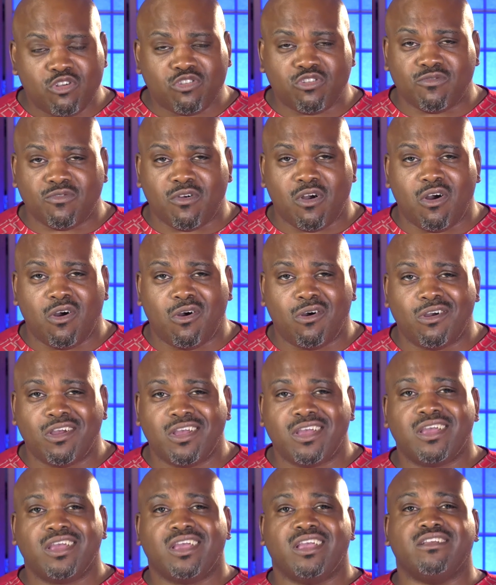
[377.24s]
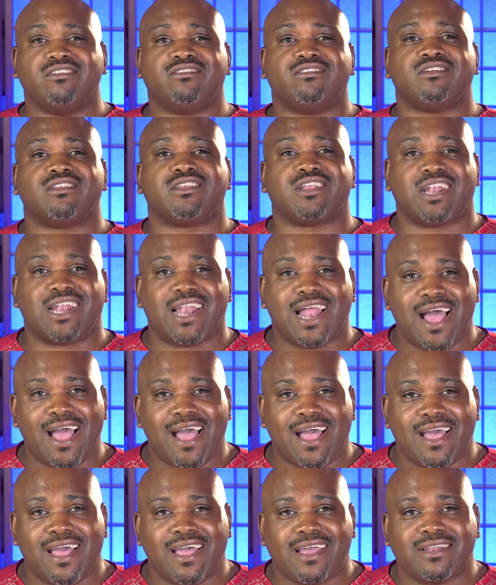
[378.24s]
of all, he shouldn't have
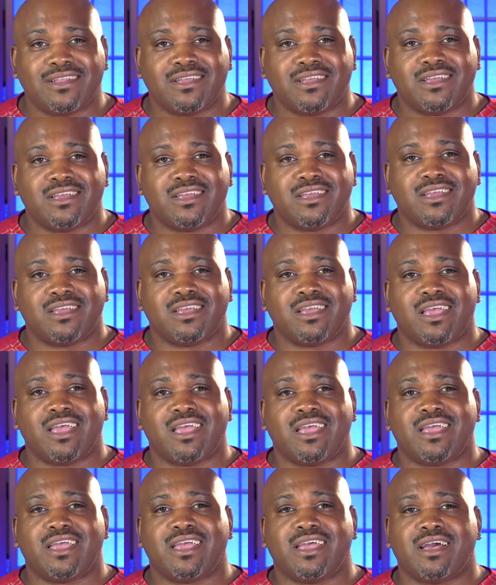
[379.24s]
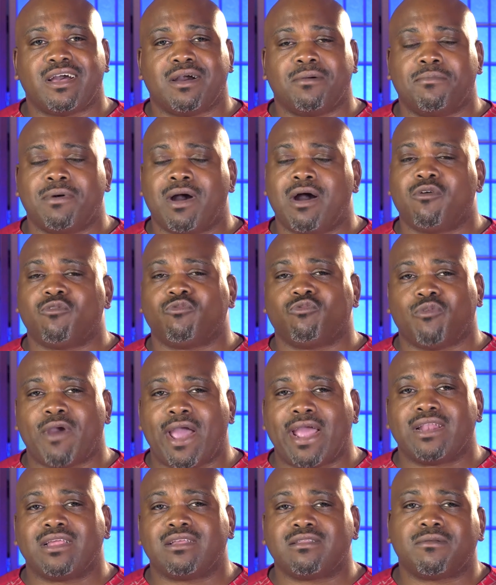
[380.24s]
lied about
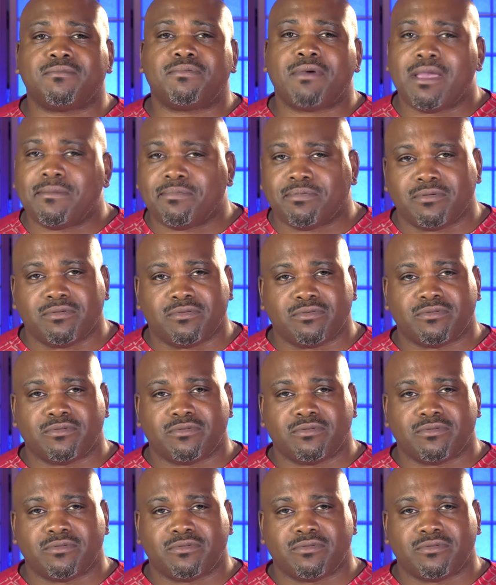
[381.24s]
writing the paper.